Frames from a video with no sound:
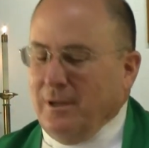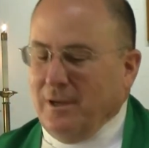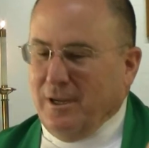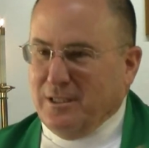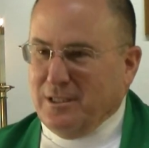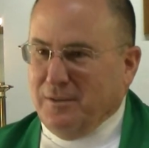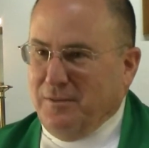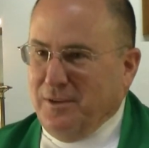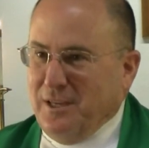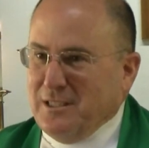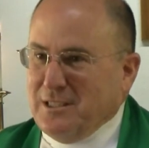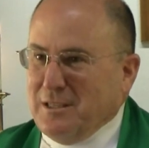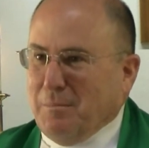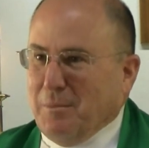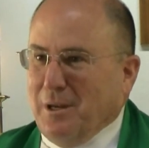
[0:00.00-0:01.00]
Because if he
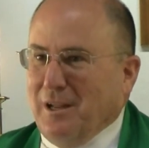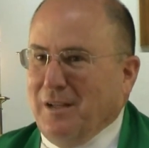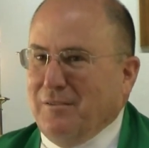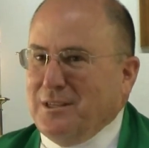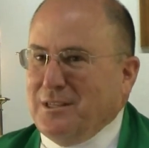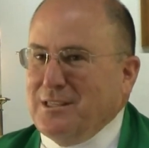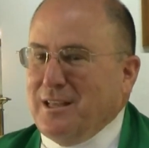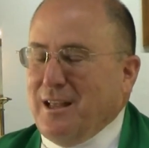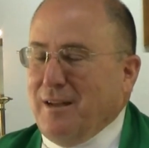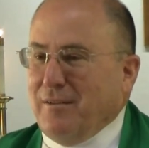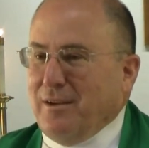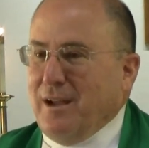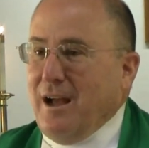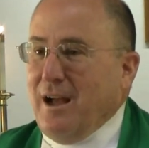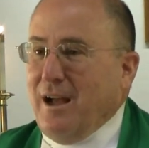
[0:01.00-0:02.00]
is the beloved Son
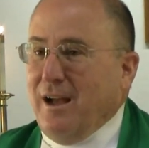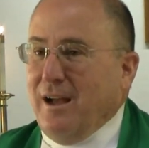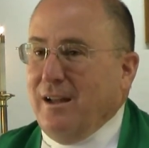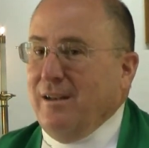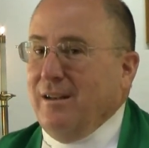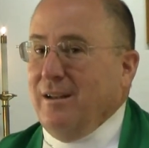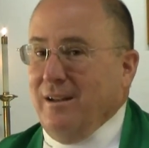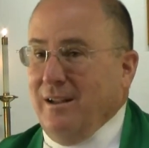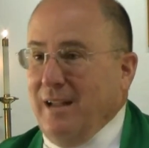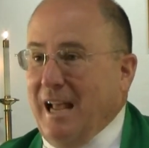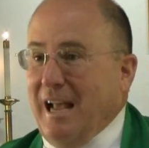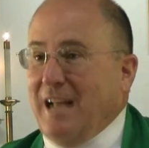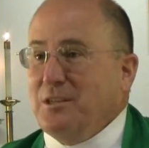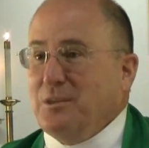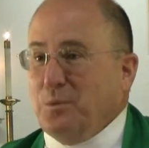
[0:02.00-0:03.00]
of God,
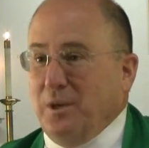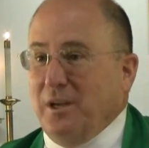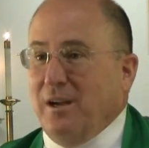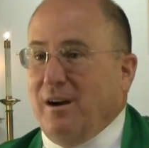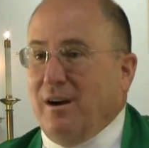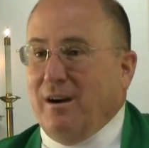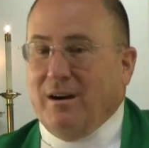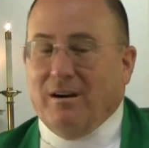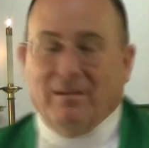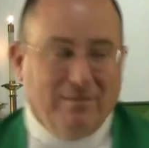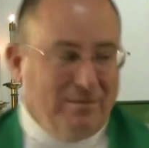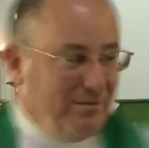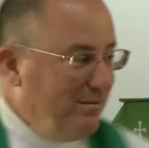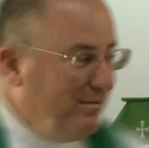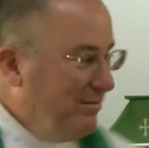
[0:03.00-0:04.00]
as we are,
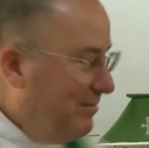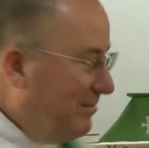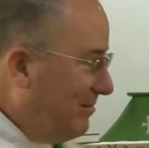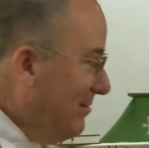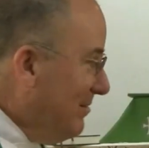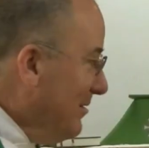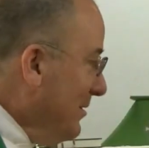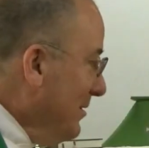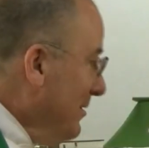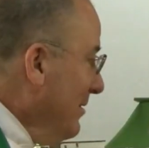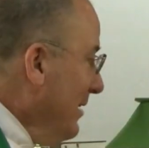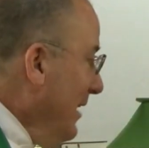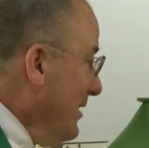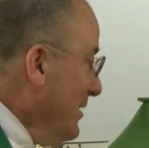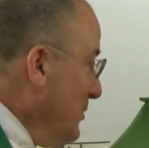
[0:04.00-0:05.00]

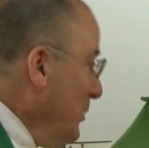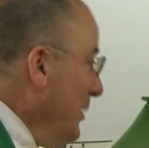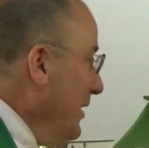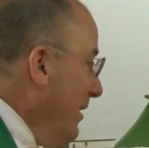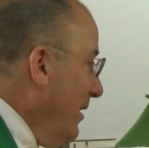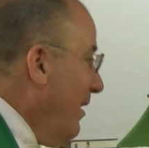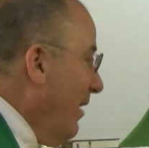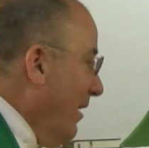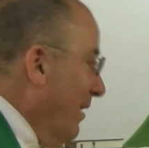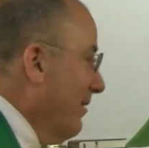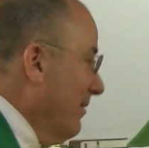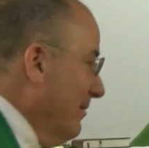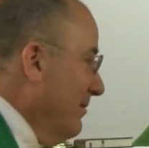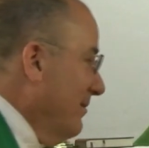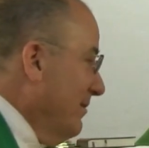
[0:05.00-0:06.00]
Amen.
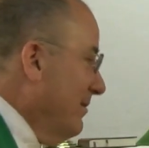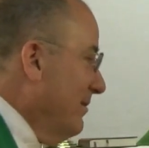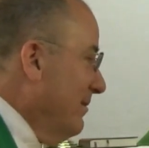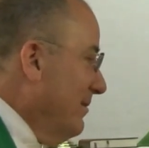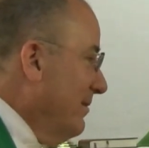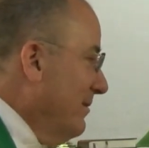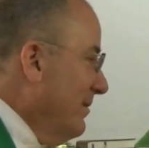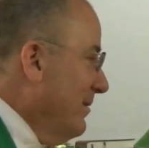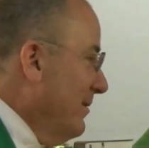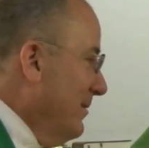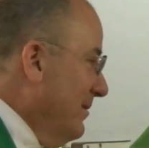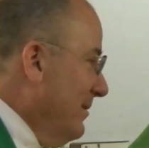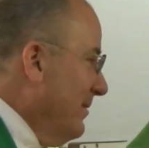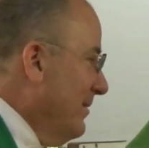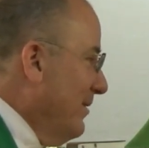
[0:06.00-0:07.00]

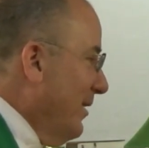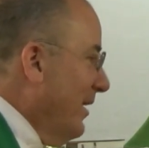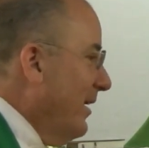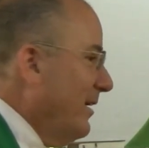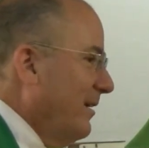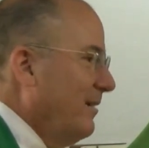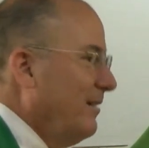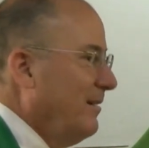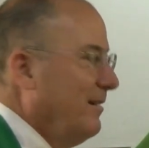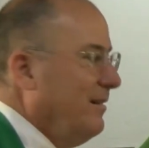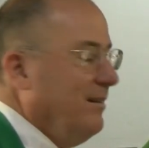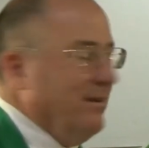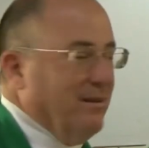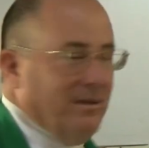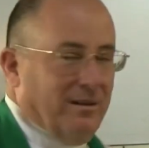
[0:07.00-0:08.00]
Right?
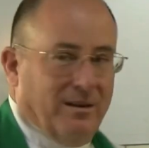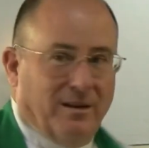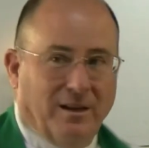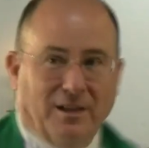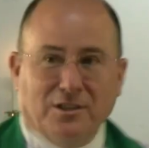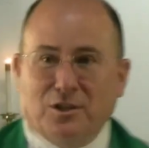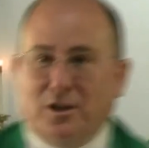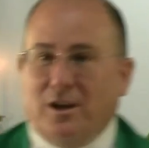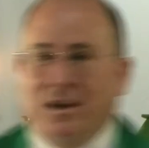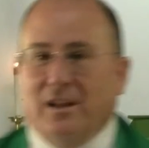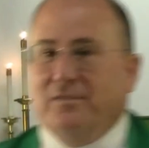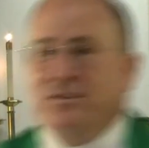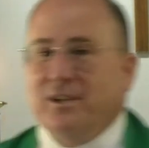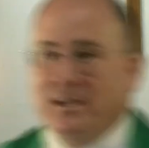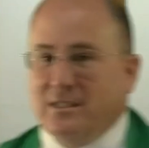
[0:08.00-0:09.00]
He's going to
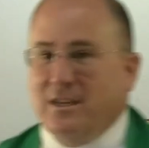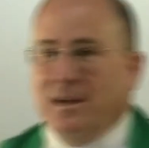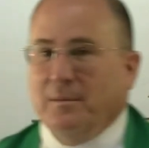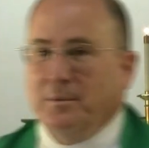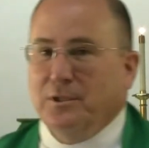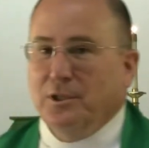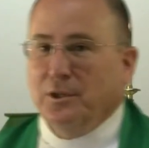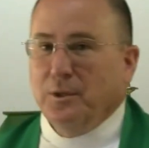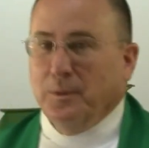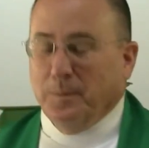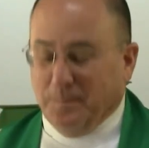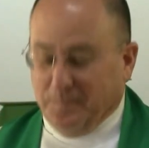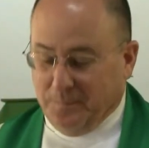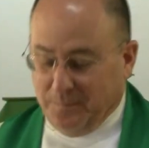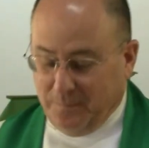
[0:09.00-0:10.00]
lift us up too.
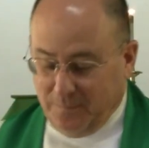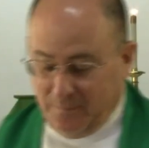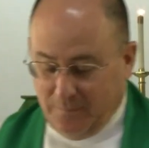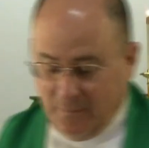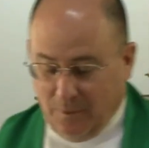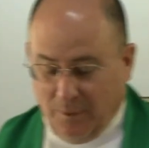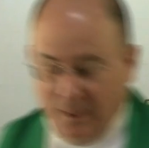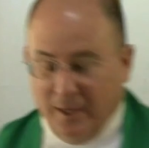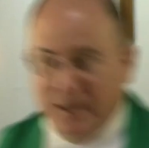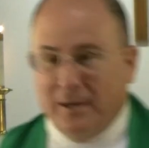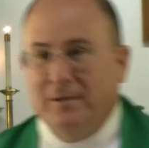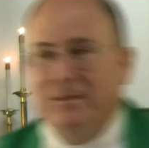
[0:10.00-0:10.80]
Right?